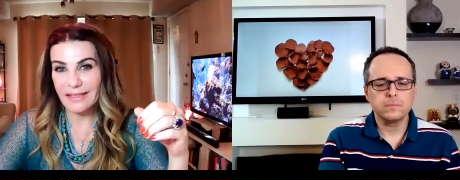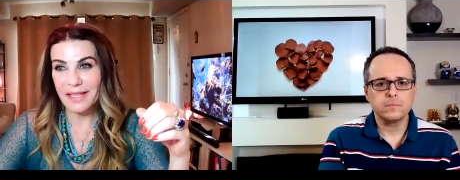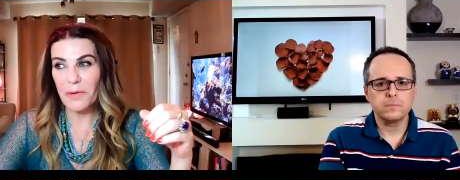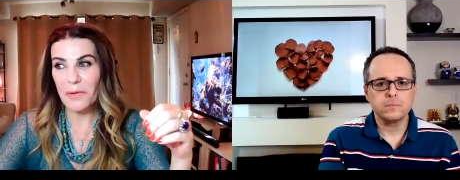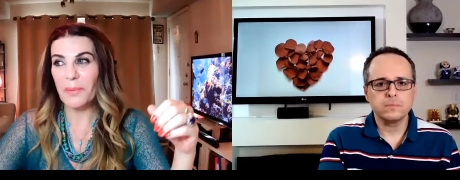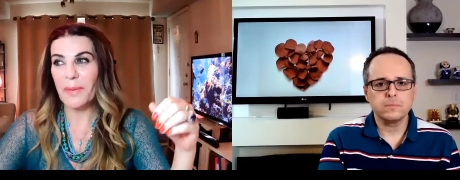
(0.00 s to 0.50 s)

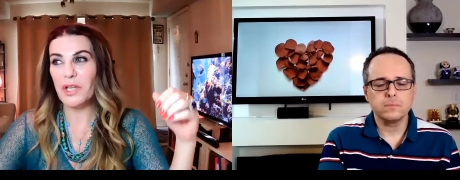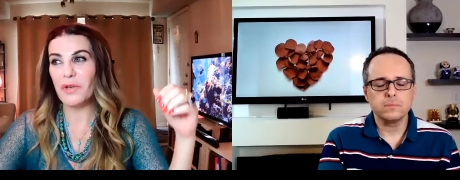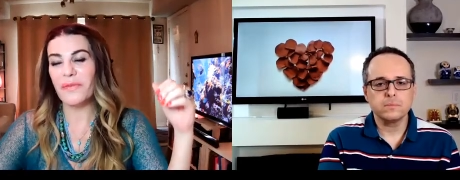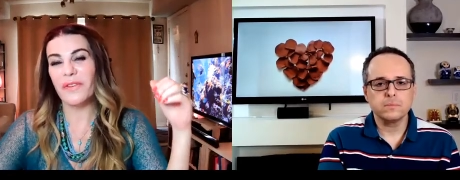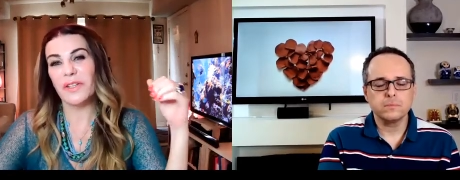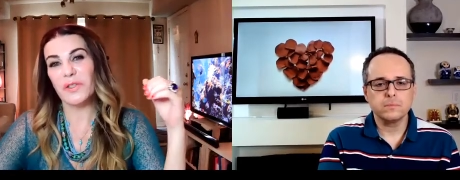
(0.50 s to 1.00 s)
Speaker 1: They will make you
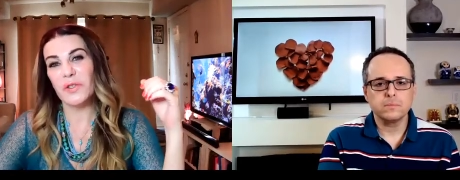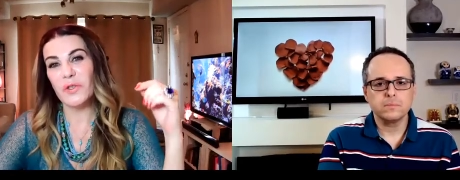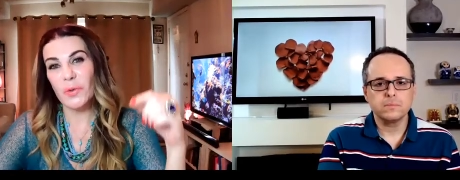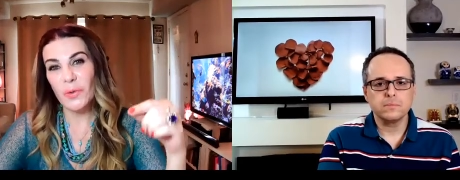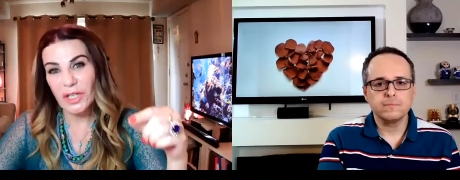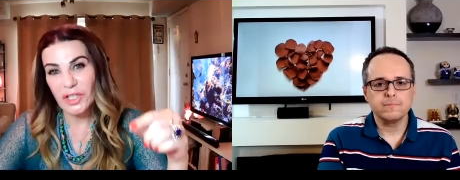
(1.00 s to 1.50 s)
feel
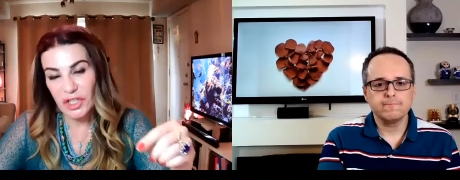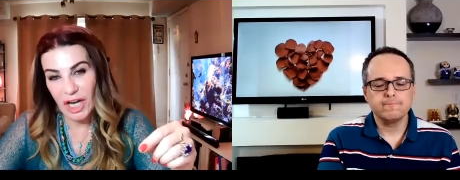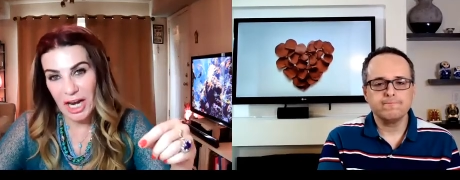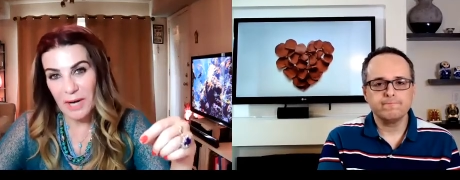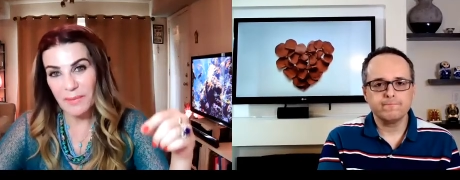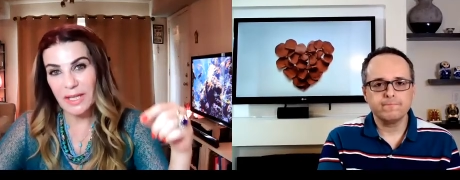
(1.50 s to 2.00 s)
so
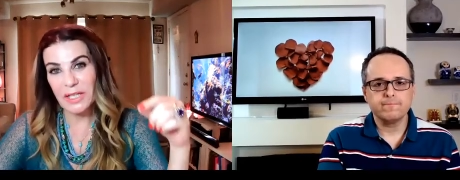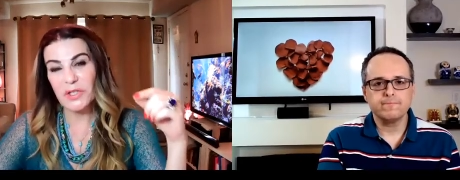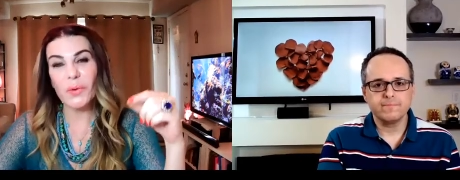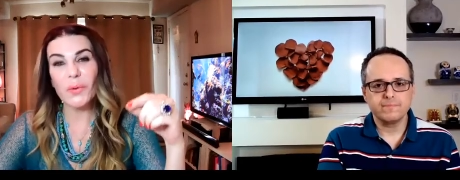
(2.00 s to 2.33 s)
ashamed and so